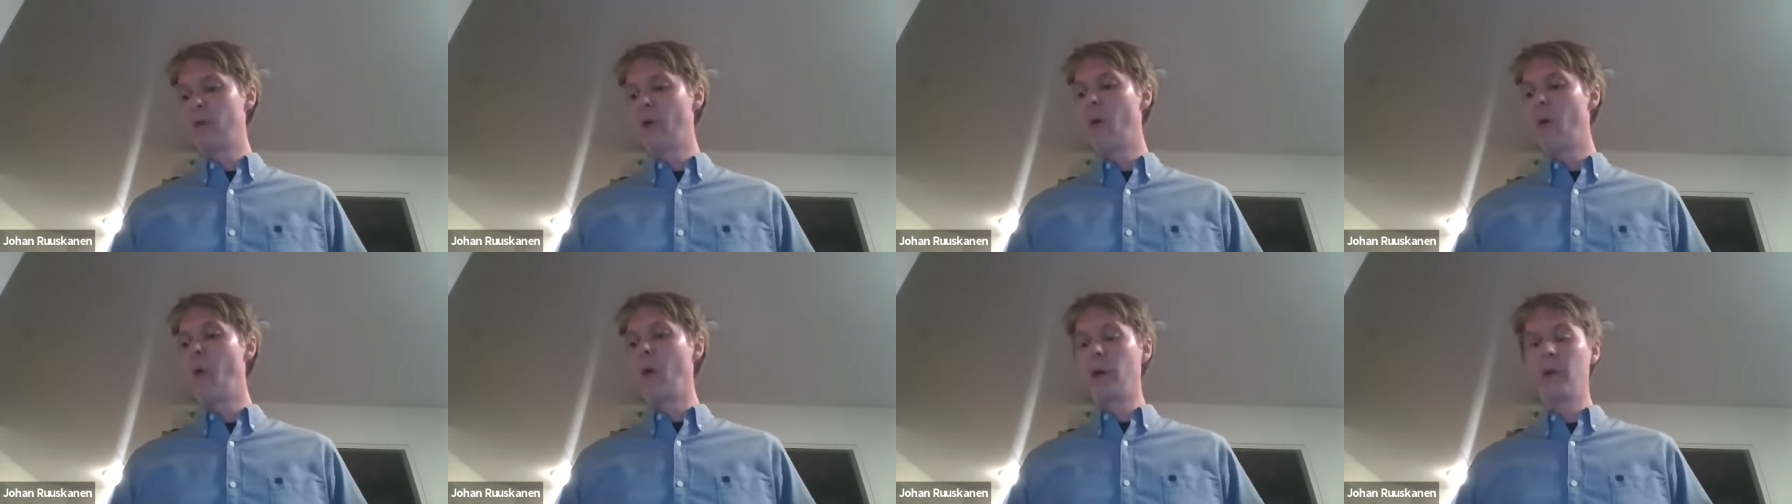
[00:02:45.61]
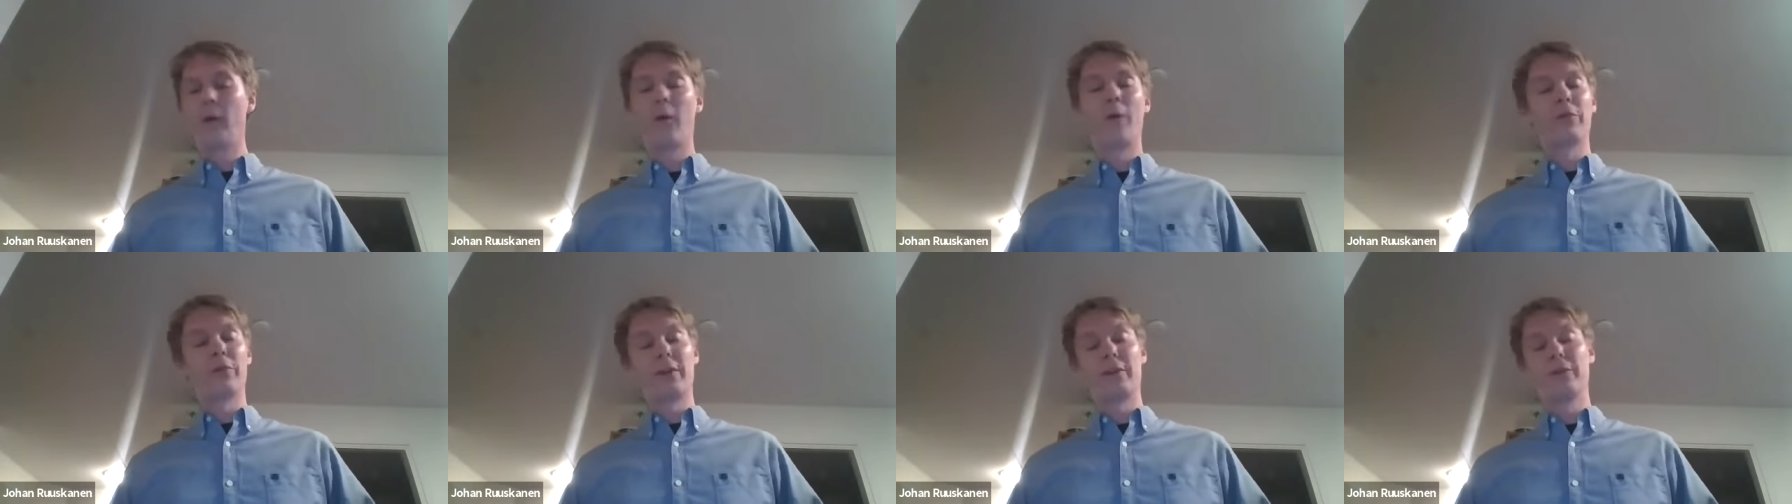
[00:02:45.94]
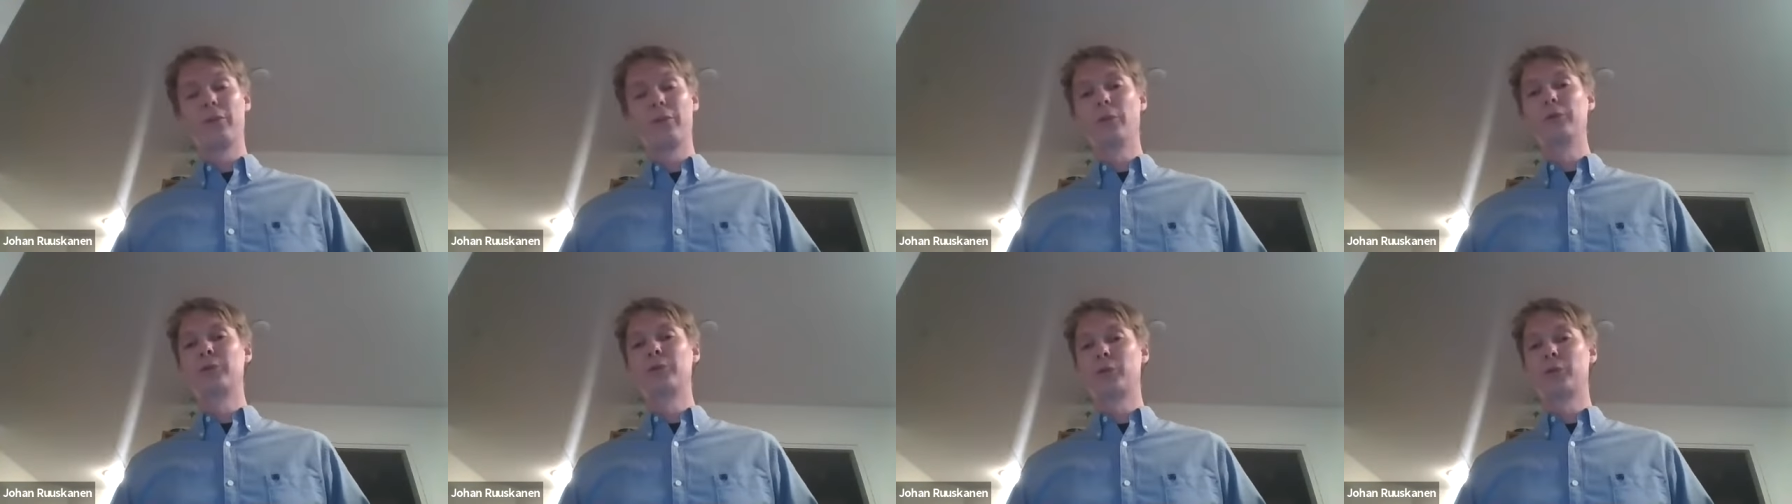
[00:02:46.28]
all
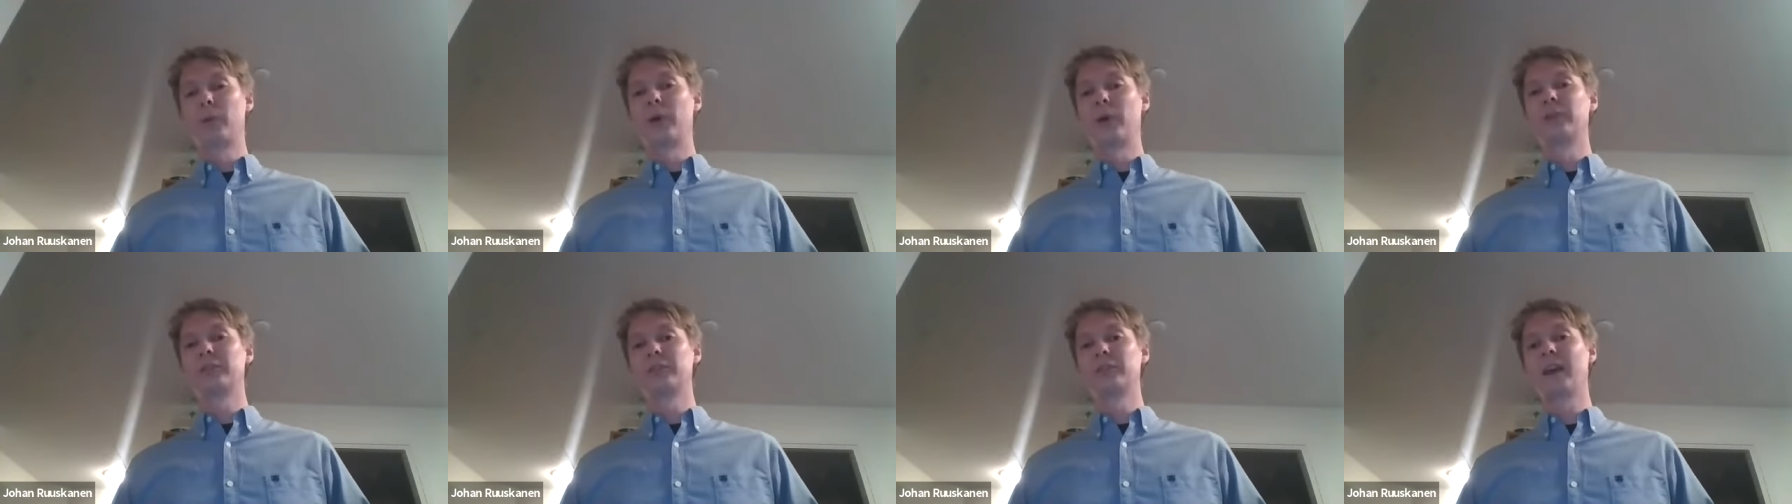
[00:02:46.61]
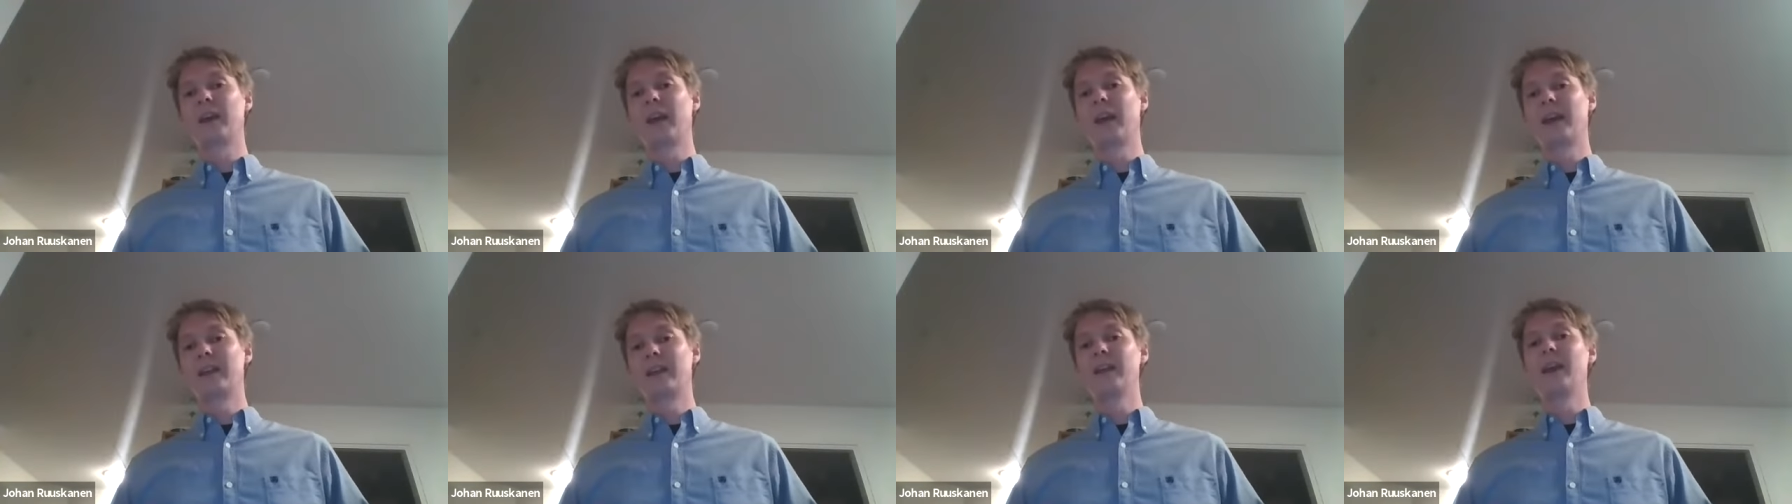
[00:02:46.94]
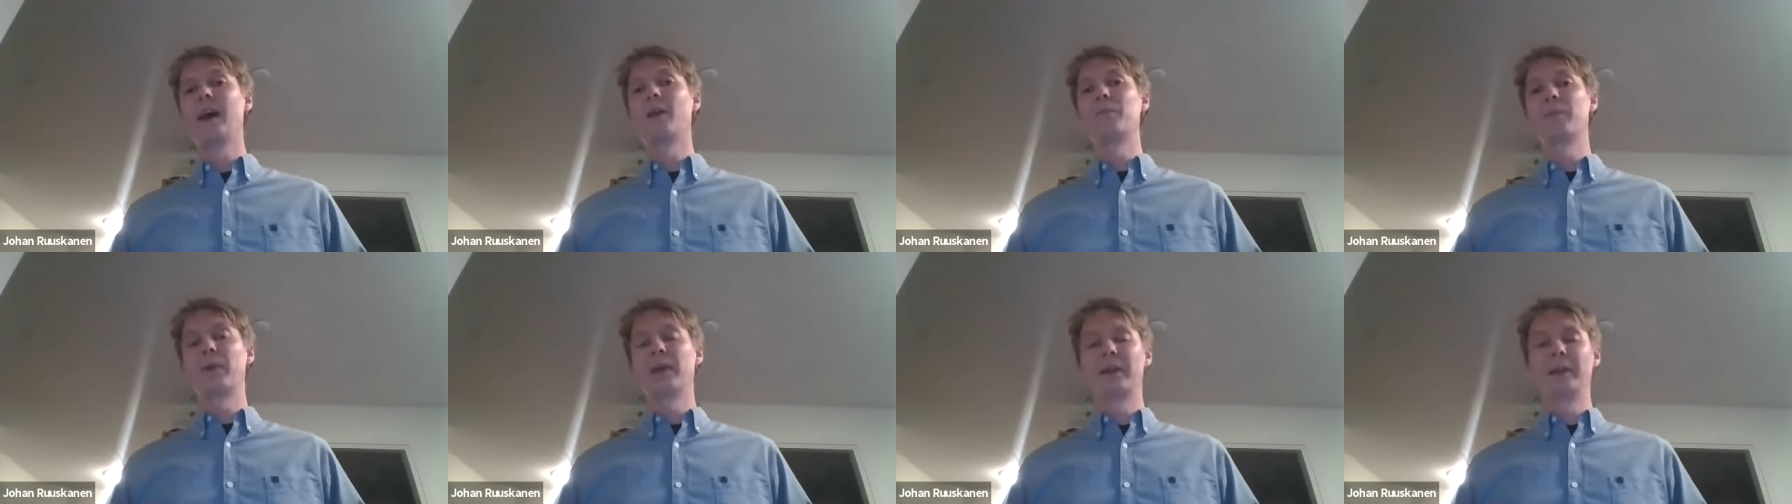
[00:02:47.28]
of those requests ending
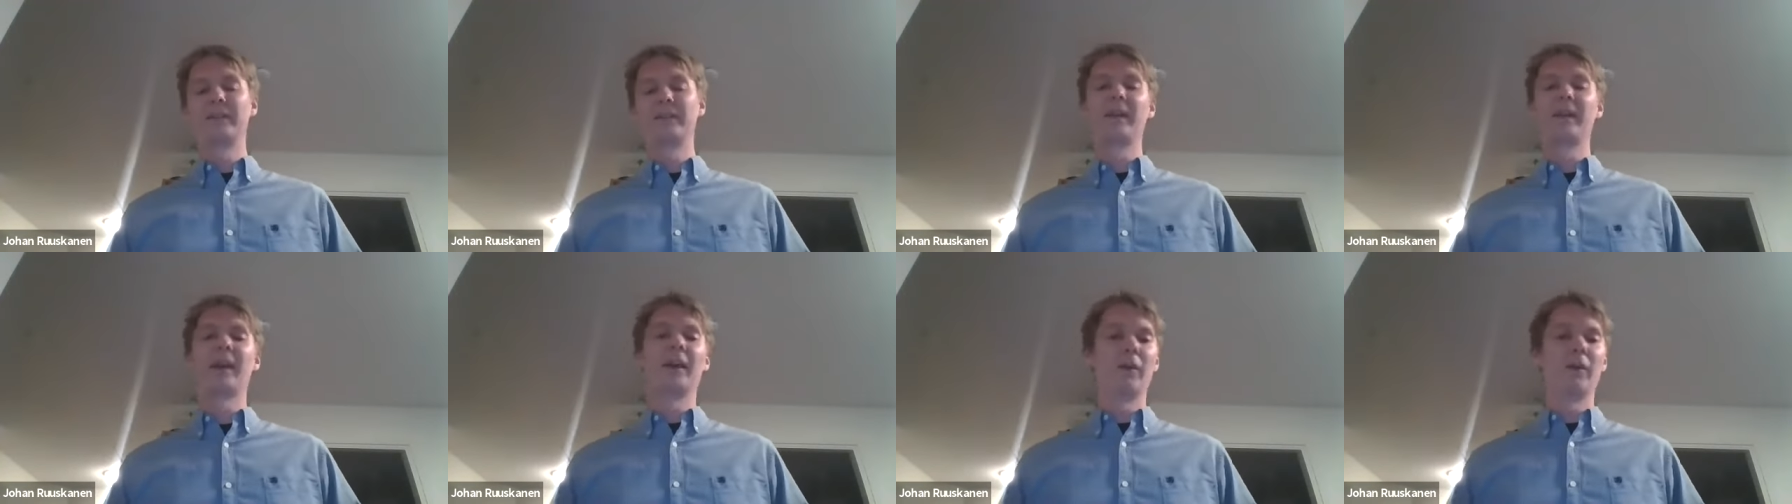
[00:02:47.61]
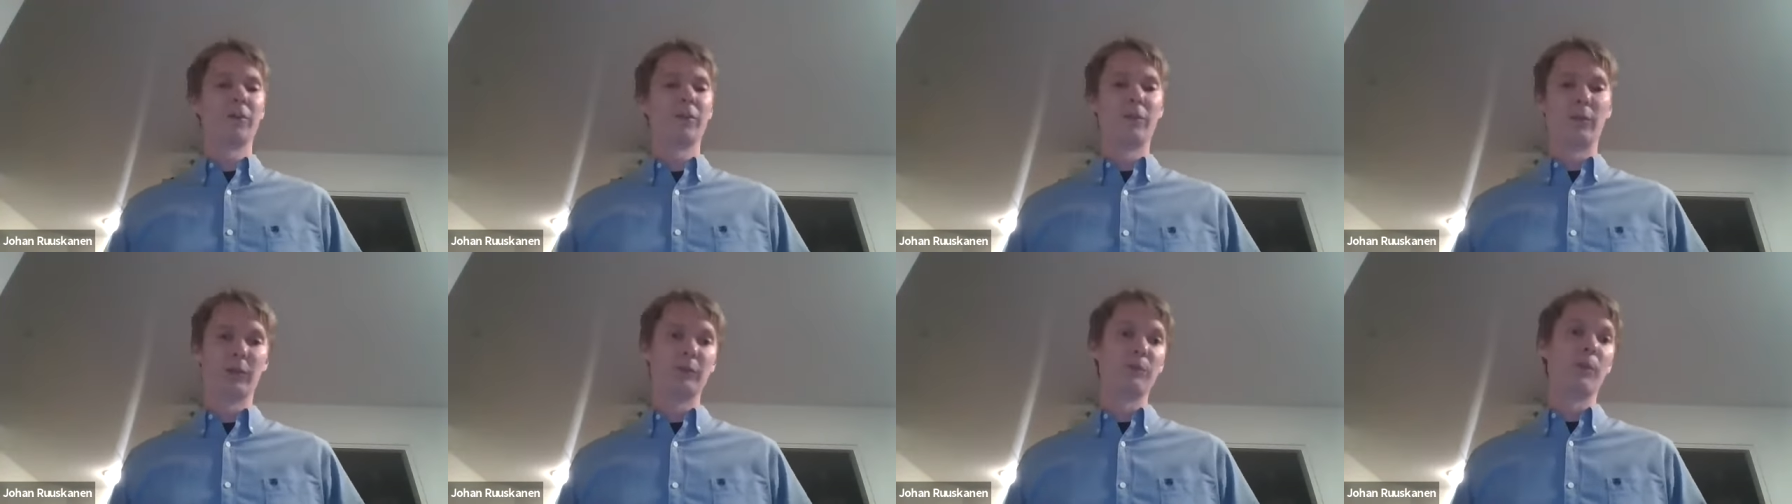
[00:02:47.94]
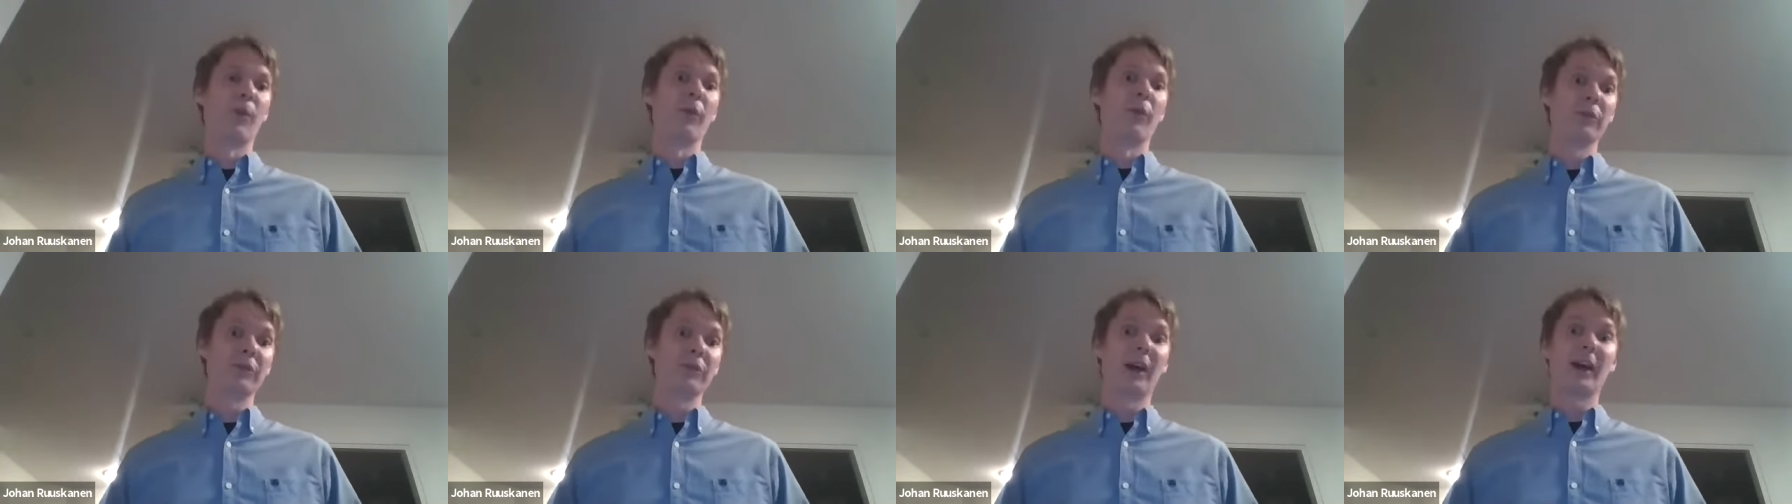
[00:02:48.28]
up in the tail of the
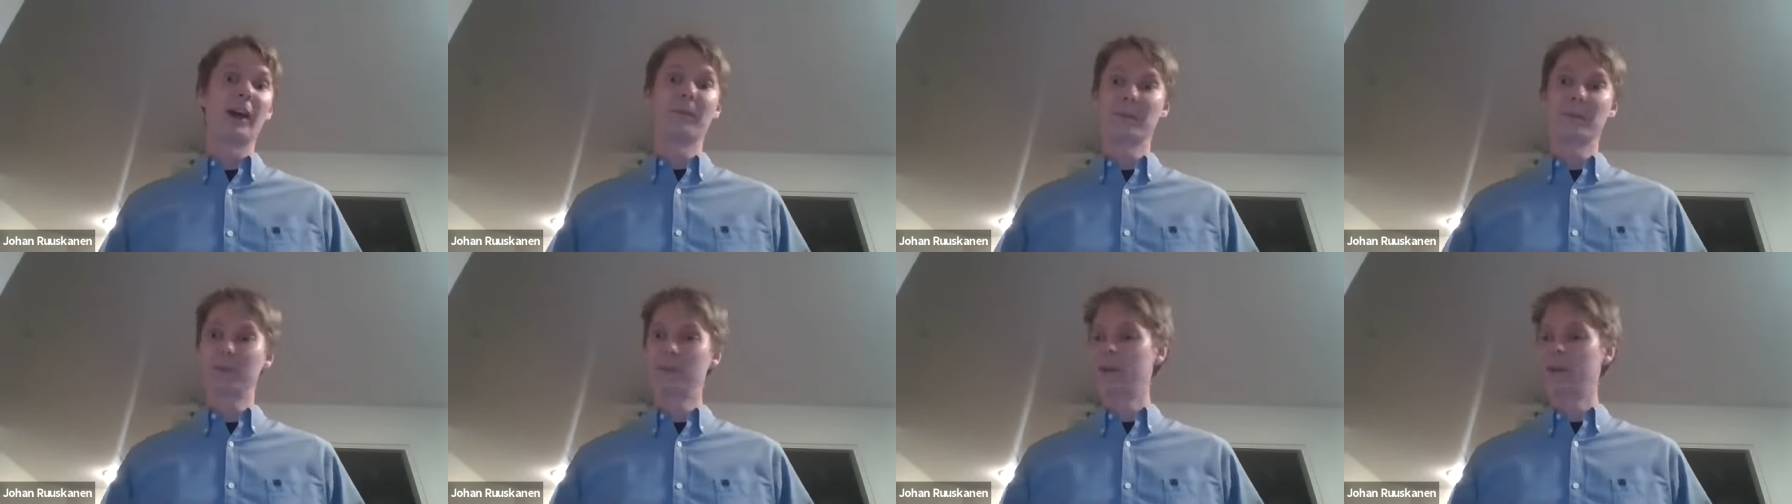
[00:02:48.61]
response times,